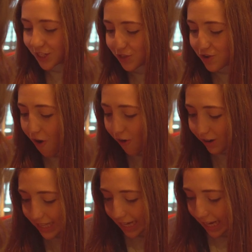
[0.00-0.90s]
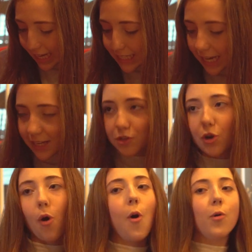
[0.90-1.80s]
is gnarly. It's like
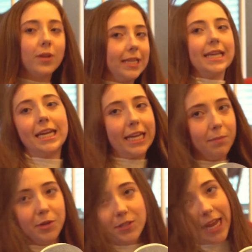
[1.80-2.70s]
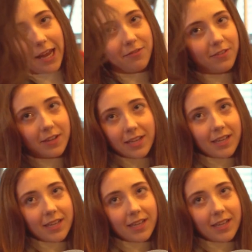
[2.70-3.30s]
totally gonna keep you safe.